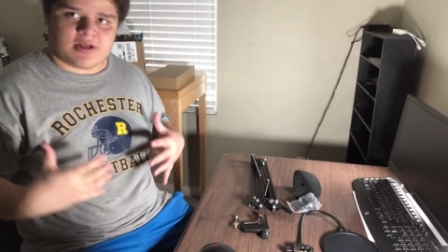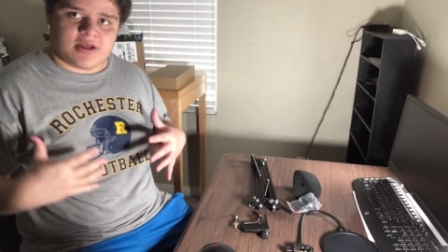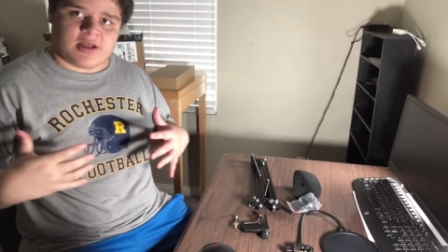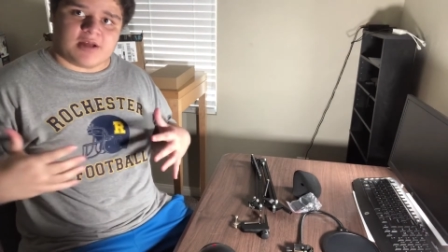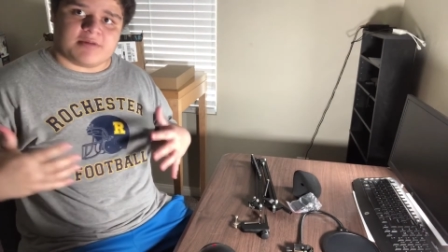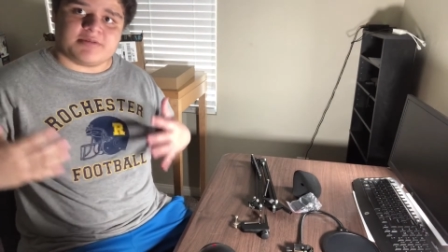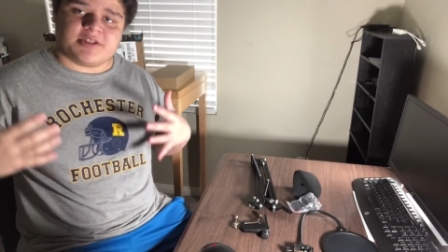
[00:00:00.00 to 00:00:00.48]

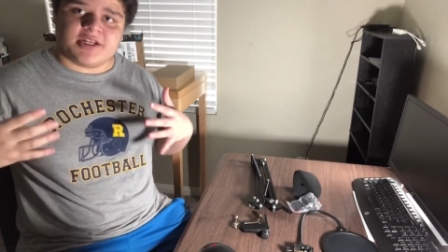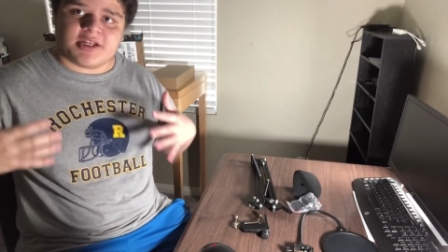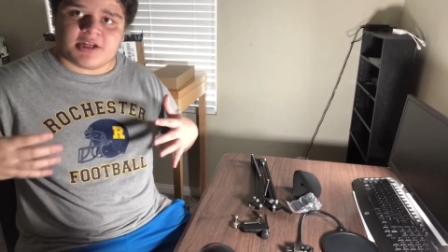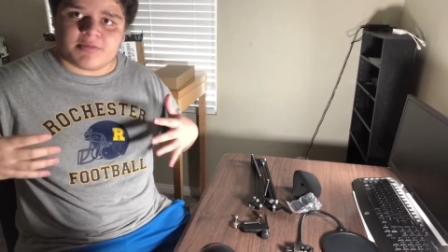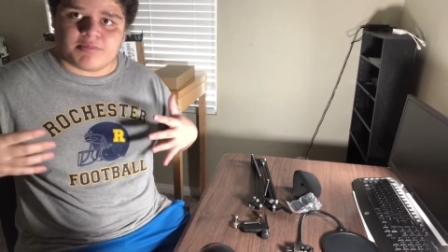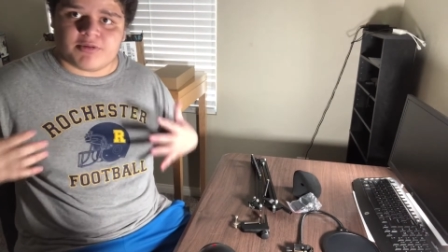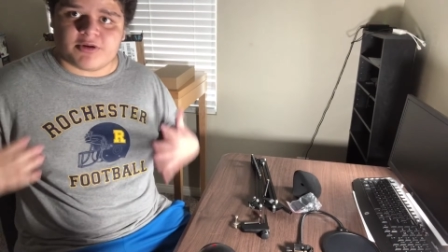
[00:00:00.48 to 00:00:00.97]
I'm sitting in
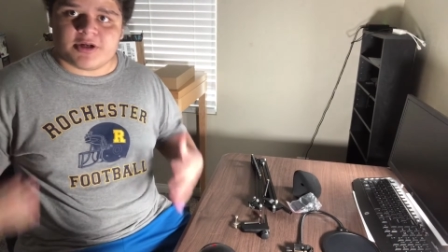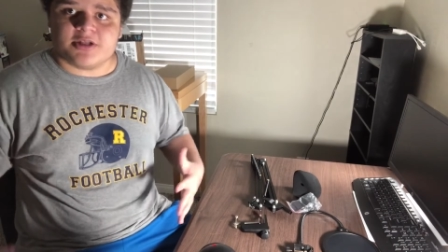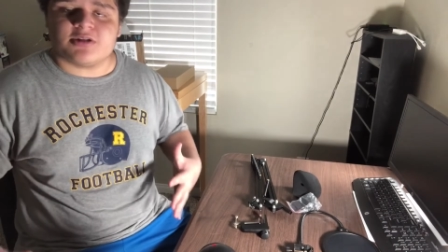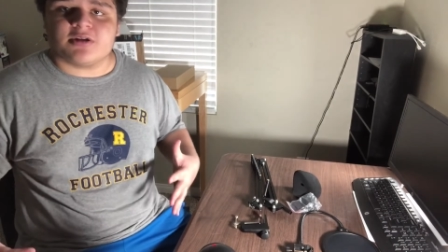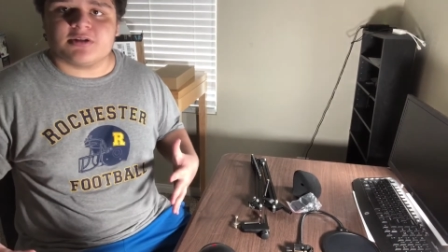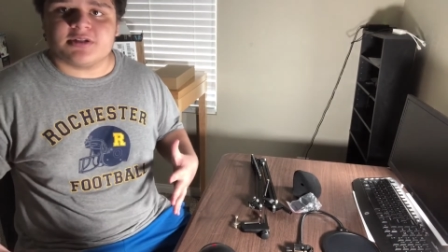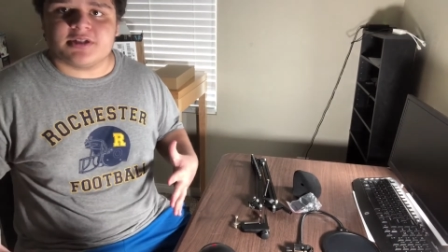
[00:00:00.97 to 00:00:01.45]
a pretty
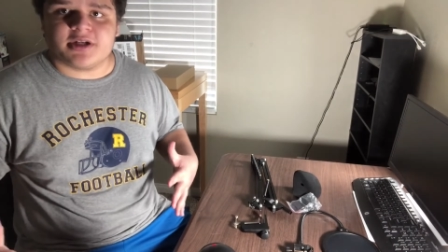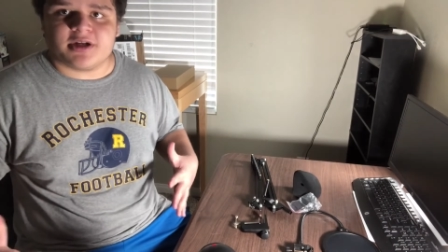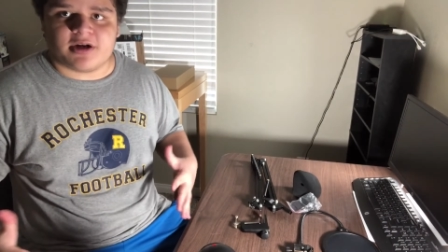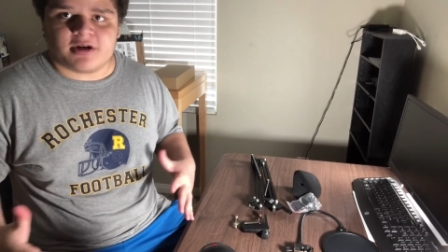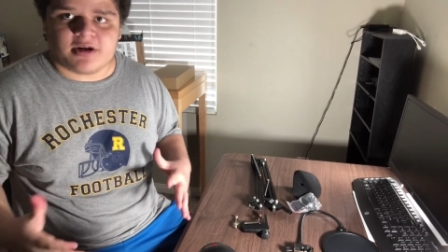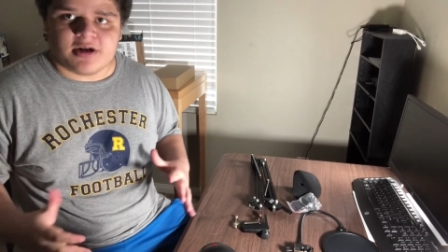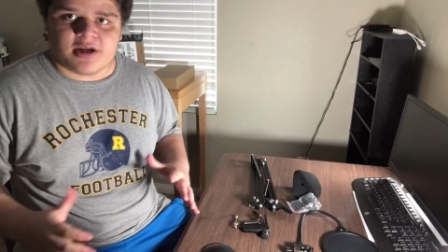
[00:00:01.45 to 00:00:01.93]
tall
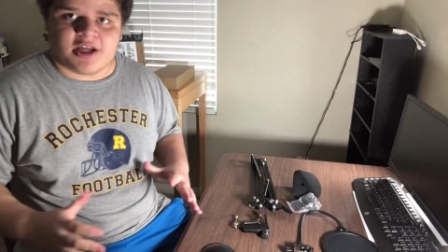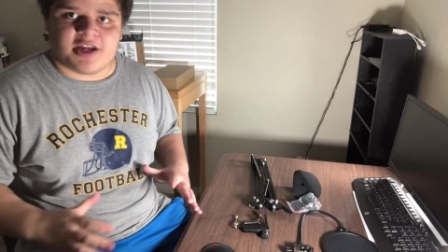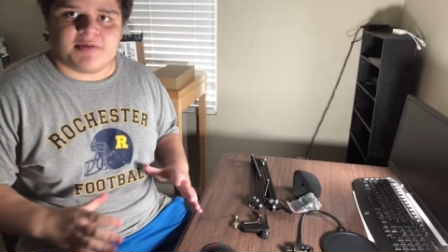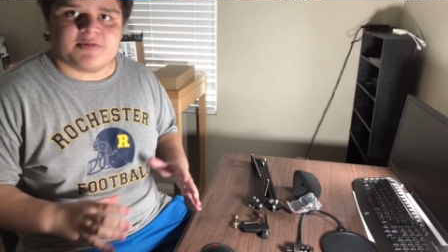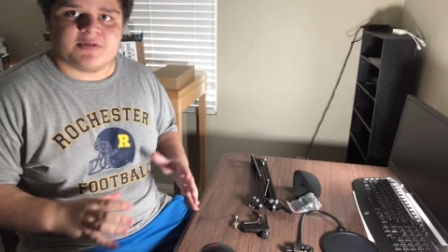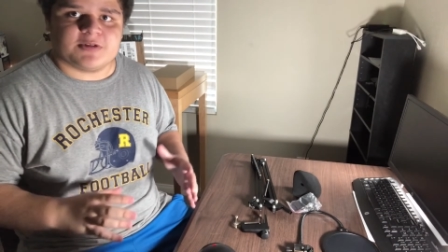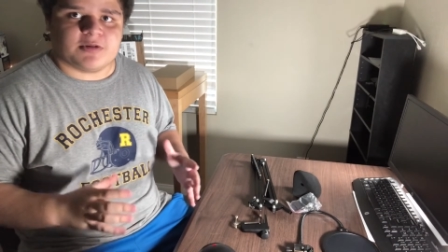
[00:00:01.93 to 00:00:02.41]
chair, and
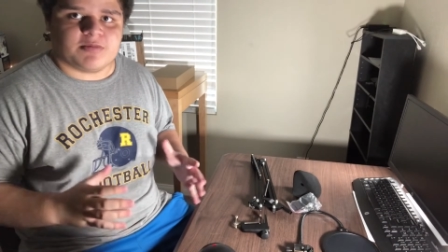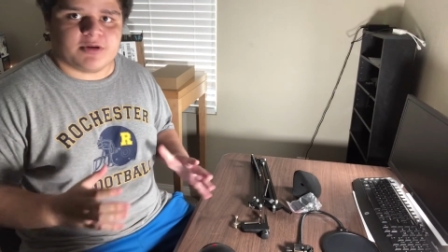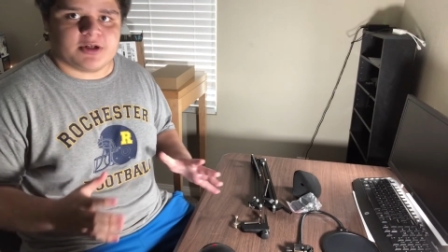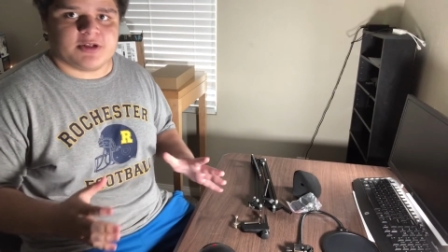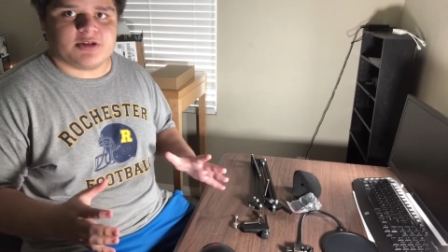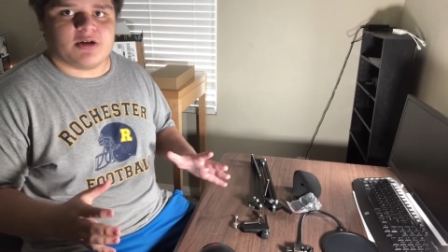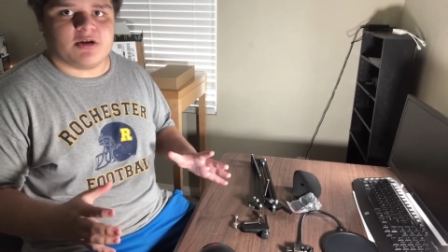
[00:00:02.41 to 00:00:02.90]
I'm also a
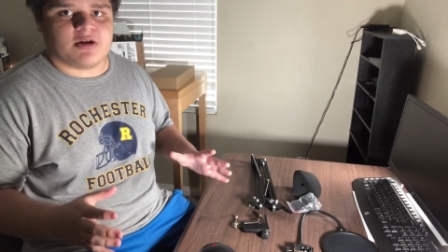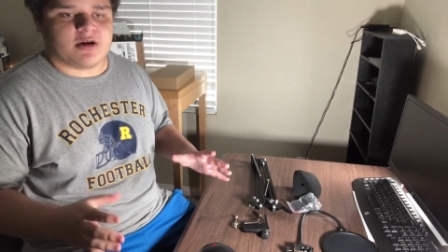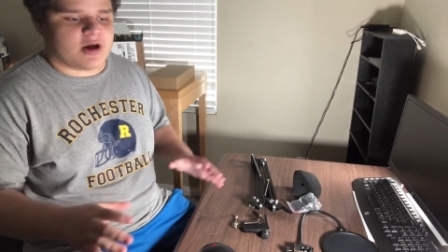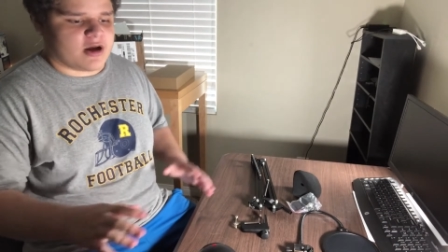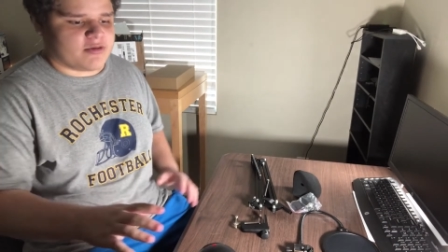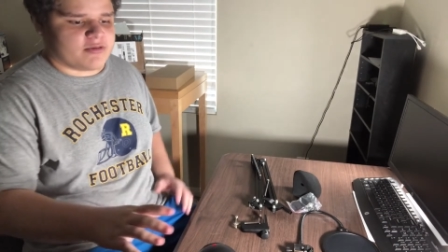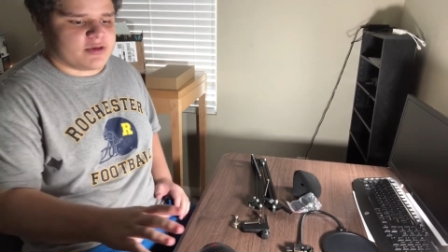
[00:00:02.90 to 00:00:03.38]
pretty tall
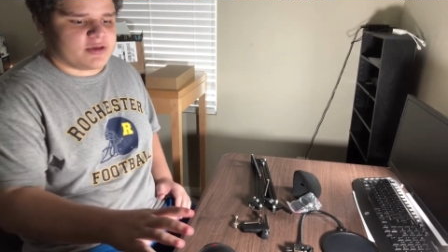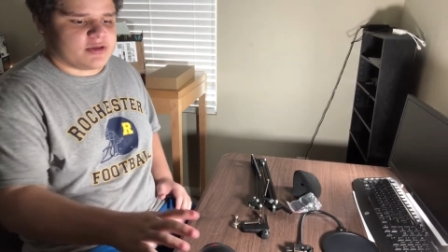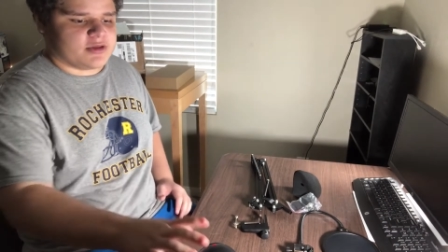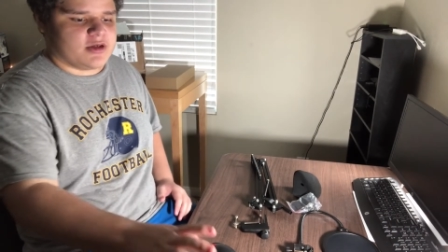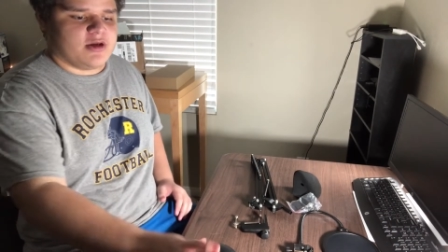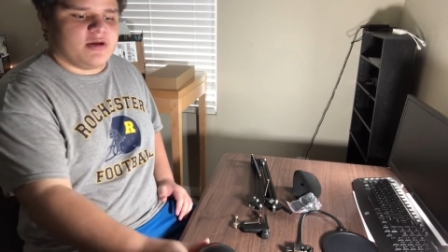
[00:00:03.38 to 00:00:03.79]
guy, which